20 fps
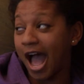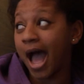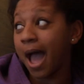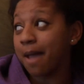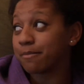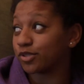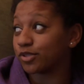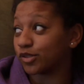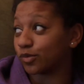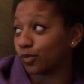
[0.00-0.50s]

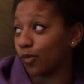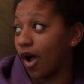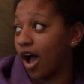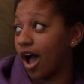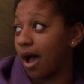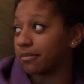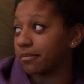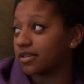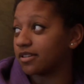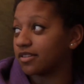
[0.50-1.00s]
I'm
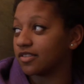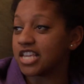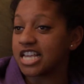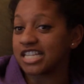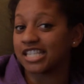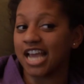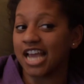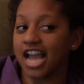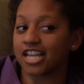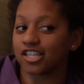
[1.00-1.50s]
swamped.
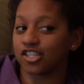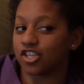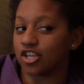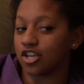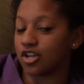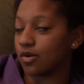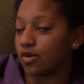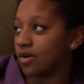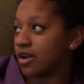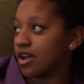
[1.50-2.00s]
These guys
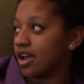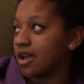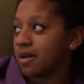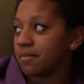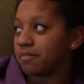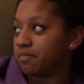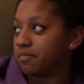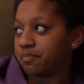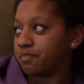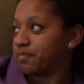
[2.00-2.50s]
too.
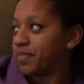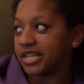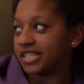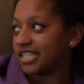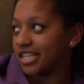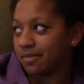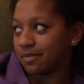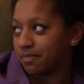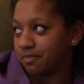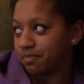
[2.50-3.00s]

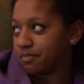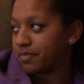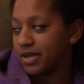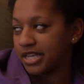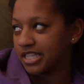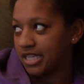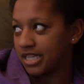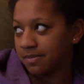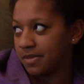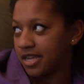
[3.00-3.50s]
Busy,
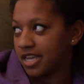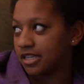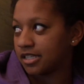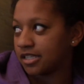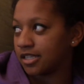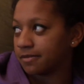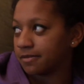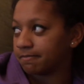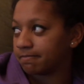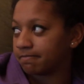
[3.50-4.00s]
busy
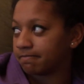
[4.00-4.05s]
bees.